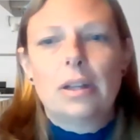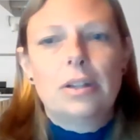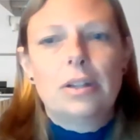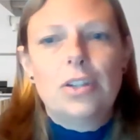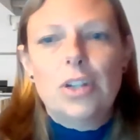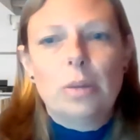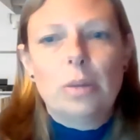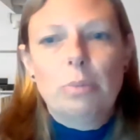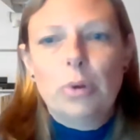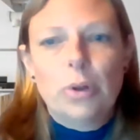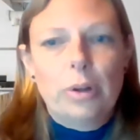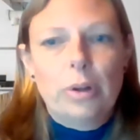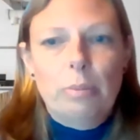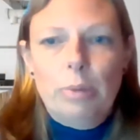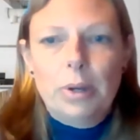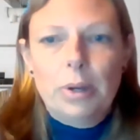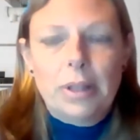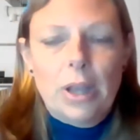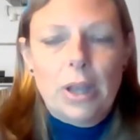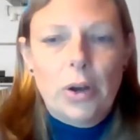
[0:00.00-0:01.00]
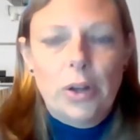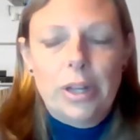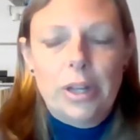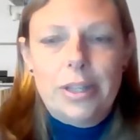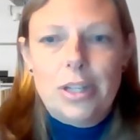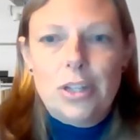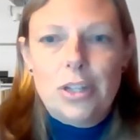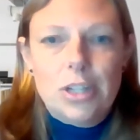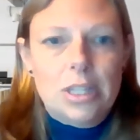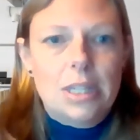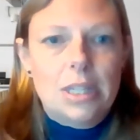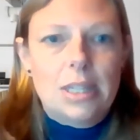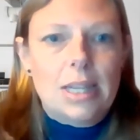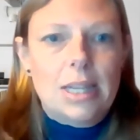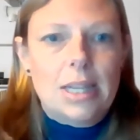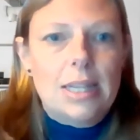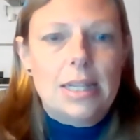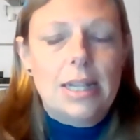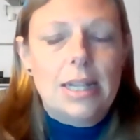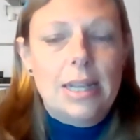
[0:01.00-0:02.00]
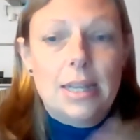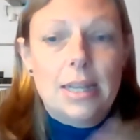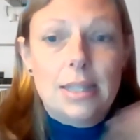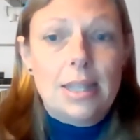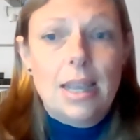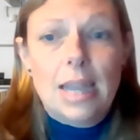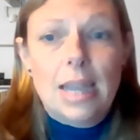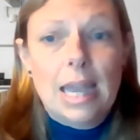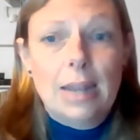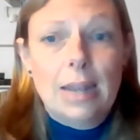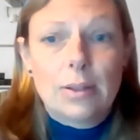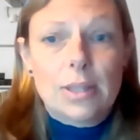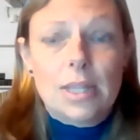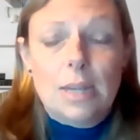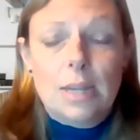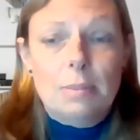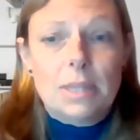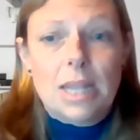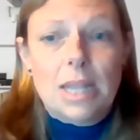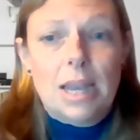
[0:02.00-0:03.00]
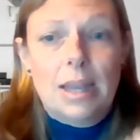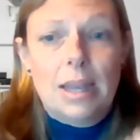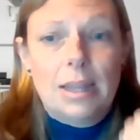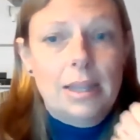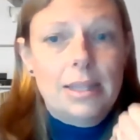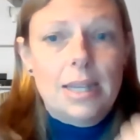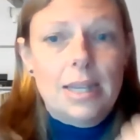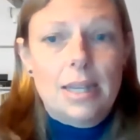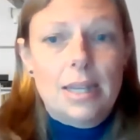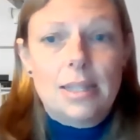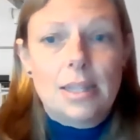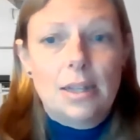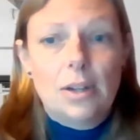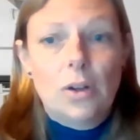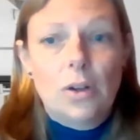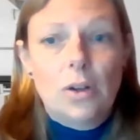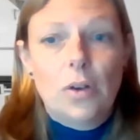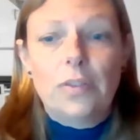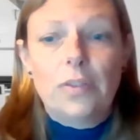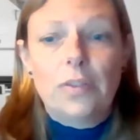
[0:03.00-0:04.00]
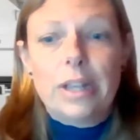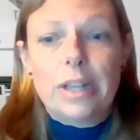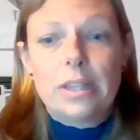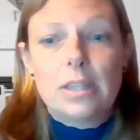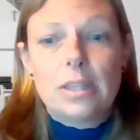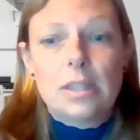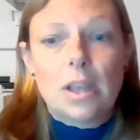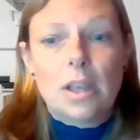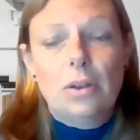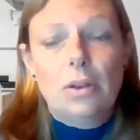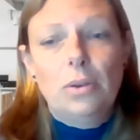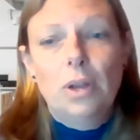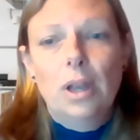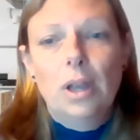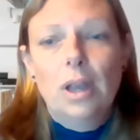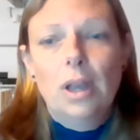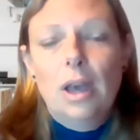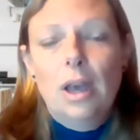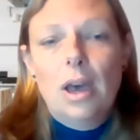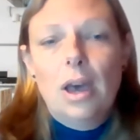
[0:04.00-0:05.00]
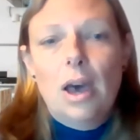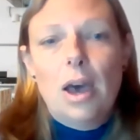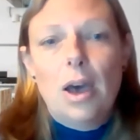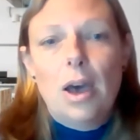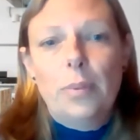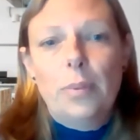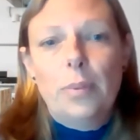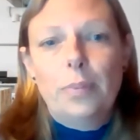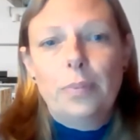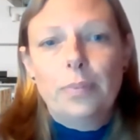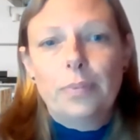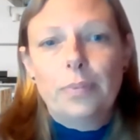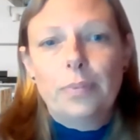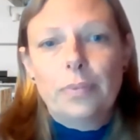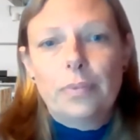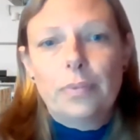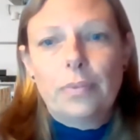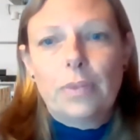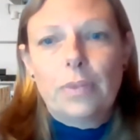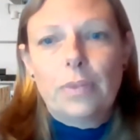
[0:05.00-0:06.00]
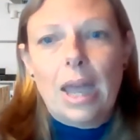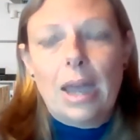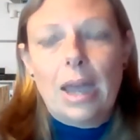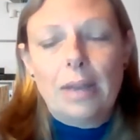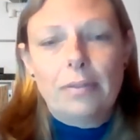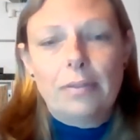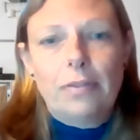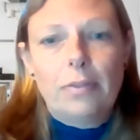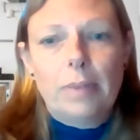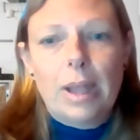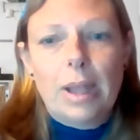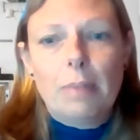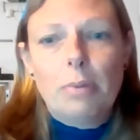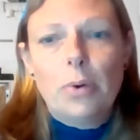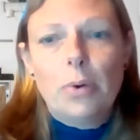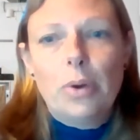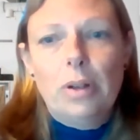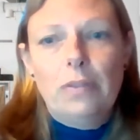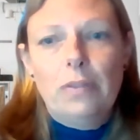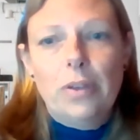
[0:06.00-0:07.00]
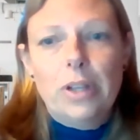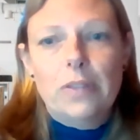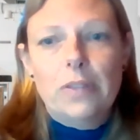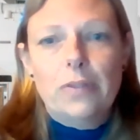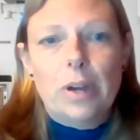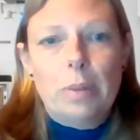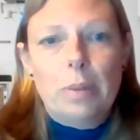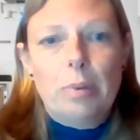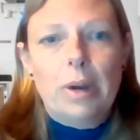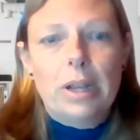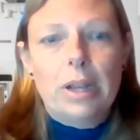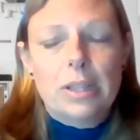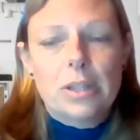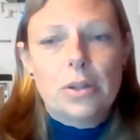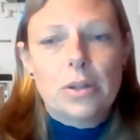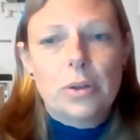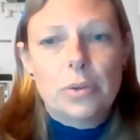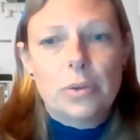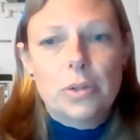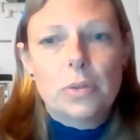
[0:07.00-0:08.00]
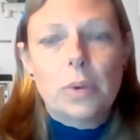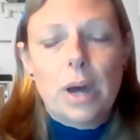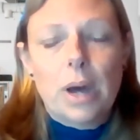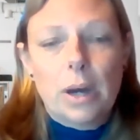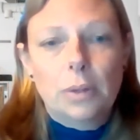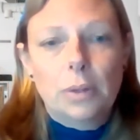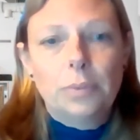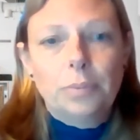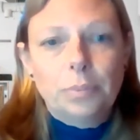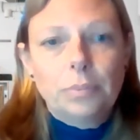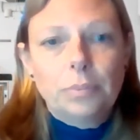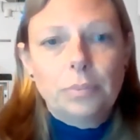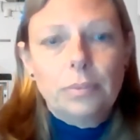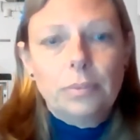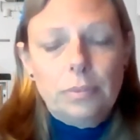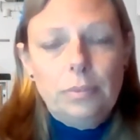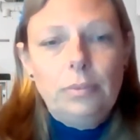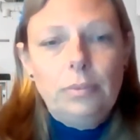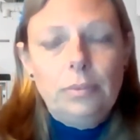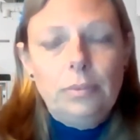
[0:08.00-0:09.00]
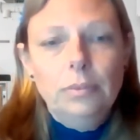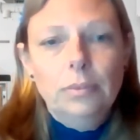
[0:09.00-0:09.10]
jump on and book their holiday just as easily as the accounts team sat at a desk in an office. So that, from that point of view, it's very practical as well. Yeah.